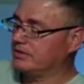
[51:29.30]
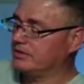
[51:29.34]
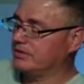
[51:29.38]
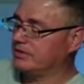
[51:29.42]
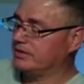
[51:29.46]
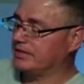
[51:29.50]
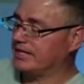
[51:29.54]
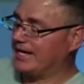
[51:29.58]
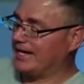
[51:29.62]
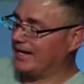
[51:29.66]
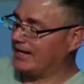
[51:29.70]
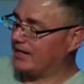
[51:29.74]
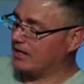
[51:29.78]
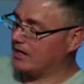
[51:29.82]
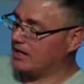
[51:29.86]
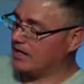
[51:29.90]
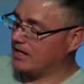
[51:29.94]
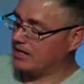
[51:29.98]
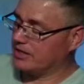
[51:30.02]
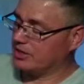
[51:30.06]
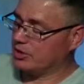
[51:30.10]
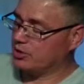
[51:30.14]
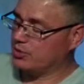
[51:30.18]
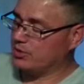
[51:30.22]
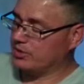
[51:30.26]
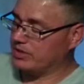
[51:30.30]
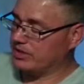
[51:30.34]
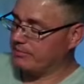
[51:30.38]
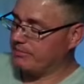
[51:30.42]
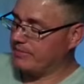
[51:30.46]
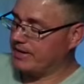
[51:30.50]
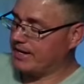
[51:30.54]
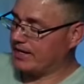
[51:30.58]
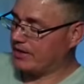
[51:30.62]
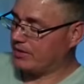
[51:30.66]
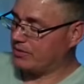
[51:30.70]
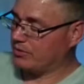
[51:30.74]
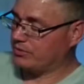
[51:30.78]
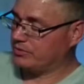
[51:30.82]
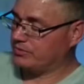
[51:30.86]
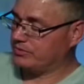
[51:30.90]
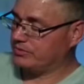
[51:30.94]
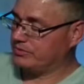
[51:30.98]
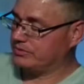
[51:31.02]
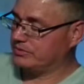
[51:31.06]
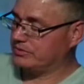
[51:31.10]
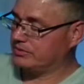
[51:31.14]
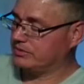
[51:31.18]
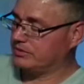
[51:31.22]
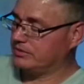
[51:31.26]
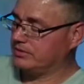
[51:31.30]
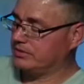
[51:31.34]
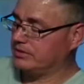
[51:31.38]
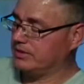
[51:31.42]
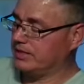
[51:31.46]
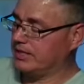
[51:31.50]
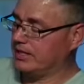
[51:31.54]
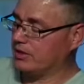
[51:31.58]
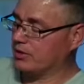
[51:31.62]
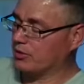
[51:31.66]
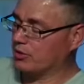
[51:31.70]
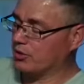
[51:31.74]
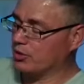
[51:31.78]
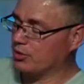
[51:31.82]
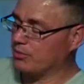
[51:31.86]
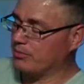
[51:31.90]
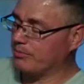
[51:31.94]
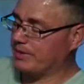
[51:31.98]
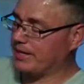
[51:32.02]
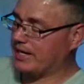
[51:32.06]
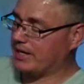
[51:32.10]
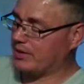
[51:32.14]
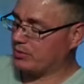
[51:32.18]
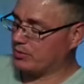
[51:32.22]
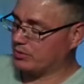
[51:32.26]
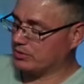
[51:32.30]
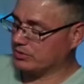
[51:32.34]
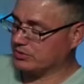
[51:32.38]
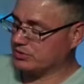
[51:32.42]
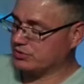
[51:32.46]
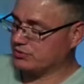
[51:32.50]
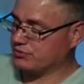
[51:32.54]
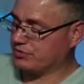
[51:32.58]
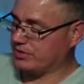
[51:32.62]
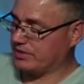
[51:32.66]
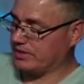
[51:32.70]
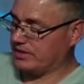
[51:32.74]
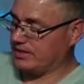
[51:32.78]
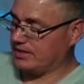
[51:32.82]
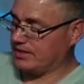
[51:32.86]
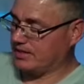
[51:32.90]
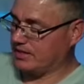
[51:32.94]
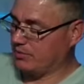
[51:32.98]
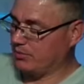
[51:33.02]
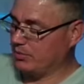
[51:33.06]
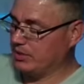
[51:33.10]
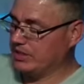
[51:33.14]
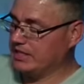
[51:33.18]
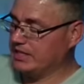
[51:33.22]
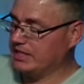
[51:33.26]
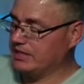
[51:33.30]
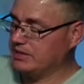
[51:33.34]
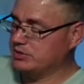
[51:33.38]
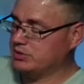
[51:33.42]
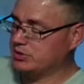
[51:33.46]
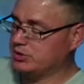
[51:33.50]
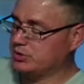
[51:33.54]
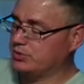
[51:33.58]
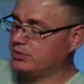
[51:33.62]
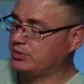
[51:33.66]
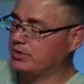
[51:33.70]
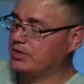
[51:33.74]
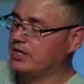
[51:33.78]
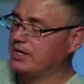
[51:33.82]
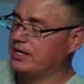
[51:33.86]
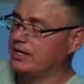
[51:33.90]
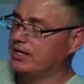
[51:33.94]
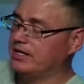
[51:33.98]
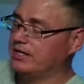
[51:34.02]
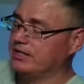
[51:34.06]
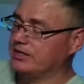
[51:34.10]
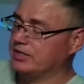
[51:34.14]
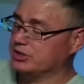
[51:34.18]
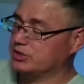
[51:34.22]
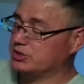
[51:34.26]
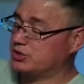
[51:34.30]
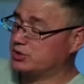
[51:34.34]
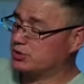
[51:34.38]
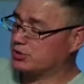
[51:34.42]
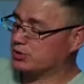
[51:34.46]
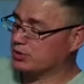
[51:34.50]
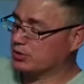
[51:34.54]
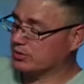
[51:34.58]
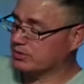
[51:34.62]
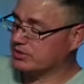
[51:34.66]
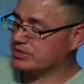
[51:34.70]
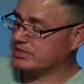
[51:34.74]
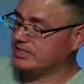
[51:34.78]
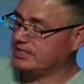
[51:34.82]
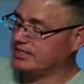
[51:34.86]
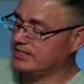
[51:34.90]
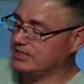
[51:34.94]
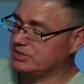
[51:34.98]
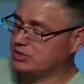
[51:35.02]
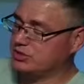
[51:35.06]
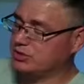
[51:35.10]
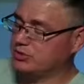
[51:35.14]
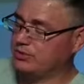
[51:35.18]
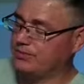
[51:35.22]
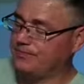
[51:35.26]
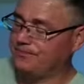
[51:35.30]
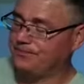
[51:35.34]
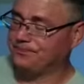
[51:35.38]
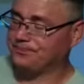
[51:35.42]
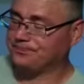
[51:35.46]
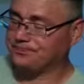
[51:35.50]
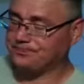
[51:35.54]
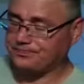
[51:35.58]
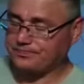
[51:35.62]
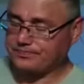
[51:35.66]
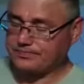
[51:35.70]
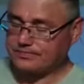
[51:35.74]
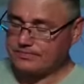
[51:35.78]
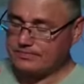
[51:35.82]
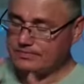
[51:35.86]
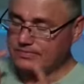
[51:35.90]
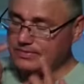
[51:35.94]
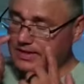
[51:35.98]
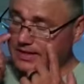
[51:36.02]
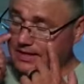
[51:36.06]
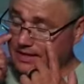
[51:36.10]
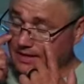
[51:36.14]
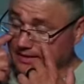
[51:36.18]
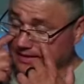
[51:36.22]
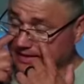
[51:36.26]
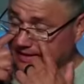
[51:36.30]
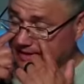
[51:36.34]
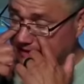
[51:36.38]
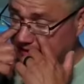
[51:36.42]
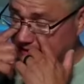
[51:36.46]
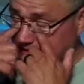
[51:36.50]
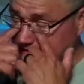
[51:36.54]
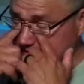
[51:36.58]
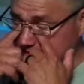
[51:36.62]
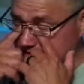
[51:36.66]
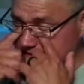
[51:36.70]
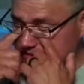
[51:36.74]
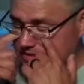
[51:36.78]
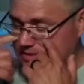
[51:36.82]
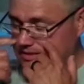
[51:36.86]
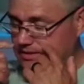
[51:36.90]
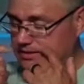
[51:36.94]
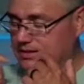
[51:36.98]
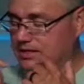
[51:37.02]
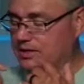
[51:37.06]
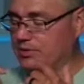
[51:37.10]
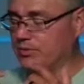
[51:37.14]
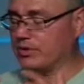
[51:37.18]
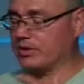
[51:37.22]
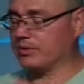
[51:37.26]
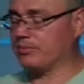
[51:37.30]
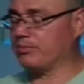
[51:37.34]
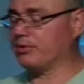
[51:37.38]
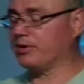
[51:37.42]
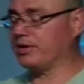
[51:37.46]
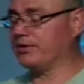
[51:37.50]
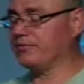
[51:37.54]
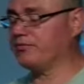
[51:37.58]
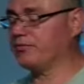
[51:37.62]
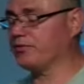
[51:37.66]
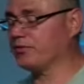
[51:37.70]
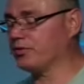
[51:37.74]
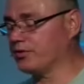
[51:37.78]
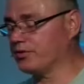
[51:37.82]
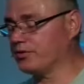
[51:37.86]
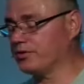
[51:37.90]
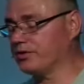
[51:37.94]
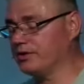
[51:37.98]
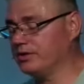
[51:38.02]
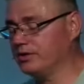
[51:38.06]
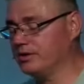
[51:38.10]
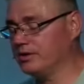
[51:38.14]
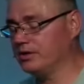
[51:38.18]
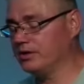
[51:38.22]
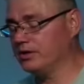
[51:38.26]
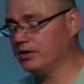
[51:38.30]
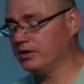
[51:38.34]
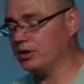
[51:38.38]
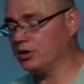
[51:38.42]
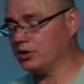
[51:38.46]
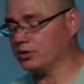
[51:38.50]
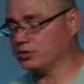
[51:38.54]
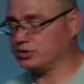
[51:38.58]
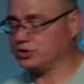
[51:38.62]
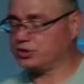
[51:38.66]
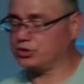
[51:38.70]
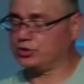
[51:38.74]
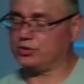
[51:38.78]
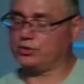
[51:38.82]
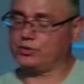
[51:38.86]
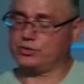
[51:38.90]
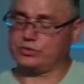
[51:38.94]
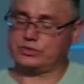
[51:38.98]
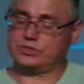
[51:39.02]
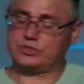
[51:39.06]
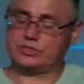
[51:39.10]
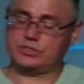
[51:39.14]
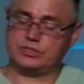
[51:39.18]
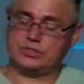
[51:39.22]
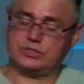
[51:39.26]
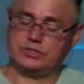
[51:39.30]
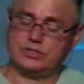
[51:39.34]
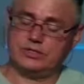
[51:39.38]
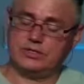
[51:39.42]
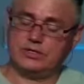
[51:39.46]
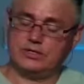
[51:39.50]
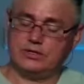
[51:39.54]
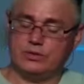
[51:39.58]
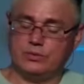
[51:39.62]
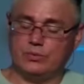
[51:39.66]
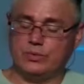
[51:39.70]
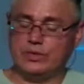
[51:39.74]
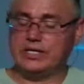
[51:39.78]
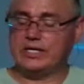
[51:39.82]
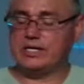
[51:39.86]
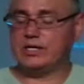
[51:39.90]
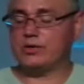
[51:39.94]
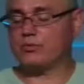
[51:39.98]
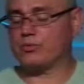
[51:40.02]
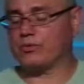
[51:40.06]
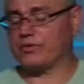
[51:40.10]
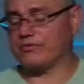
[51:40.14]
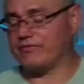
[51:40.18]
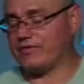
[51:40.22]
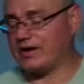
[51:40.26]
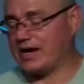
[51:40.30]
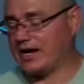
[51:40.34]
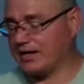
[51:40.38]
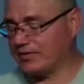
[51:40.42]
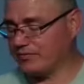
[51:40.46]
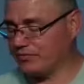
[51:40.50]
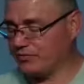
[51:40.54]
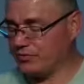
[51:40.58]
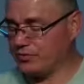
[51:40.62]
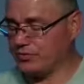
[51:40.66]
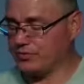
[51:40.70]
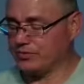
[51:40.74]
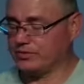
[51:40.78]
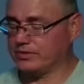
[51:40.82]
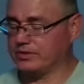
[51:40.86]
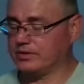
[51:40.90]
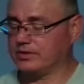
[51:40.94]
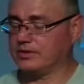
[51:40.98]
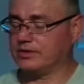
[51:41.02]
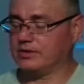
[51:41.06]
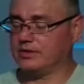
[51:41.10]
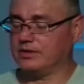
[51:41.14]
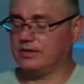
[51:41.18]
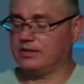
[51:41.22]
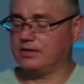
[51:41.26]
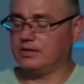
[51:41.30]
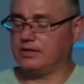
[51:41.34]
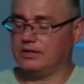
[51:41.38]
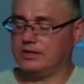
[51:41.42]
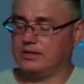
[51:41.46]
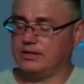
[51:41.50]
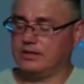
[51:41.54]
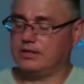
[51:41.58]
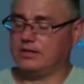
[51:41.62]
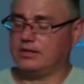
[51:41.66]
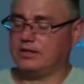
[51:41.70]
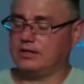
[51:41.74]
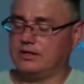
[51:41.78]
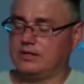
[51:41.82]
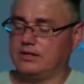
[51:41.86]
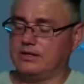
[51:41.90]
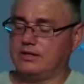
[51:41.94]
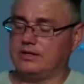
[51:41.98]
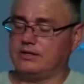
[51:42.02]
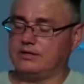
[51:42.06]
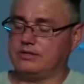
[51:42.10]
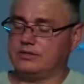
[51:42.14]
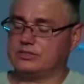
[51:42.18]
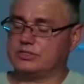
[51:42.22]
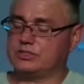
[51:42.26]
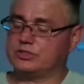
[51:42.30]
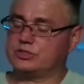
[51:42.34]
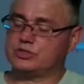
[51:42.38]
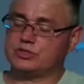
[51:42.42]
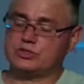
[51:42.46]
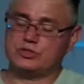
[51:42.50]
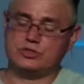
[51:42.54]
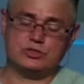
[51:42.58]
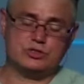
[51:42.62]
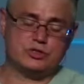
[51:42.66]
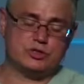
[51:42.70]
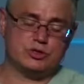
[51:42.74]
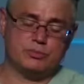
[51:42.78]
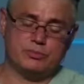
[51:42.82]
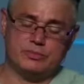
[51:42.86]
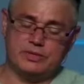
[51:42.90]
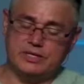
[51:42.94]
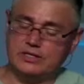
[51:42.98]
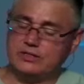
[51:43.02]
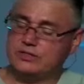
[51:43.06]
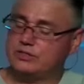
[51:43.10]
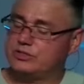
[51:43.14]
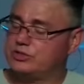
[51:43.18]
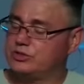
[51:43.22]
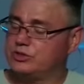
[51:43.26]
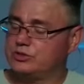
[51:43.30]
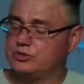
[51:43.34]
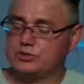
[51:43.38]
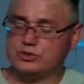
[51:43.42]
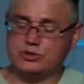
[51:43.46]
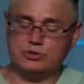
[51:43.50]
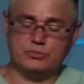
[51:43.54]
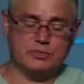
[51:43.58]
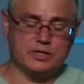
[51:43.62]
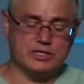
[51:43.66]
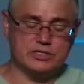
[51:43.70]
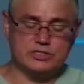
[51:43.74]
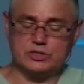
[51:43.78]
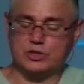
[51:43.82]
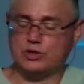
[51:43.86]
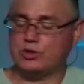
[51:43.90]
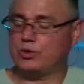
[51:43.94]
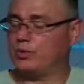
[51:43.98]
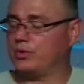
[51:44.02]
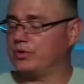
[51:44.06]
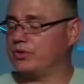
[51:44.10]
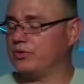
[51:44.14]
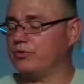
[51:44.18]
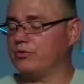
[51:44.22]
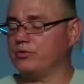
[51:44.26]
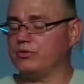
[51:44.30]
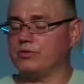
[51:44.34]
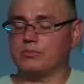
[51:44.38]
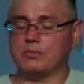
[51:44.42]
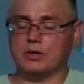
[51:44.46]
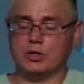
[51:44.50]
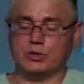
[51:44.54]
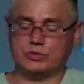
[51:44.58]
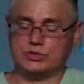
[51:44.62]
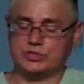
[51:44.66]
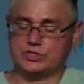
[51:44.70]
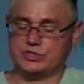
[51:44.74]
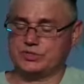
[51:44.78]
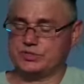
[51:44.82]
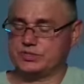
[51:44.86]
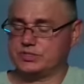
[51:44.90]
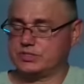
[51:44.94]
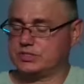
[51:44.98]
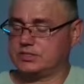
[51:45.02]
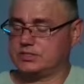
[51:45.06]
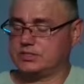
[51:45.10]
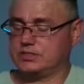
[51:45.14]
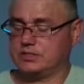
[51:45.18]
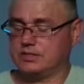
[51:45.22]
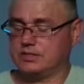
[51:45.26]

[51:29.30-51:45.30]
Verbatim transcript: cannot go into battle in our own power and strength, God. We need you. This church needs you. And God, I just, I want to pray for our church. We need revival. It's just too, many, too, too much going through the motions.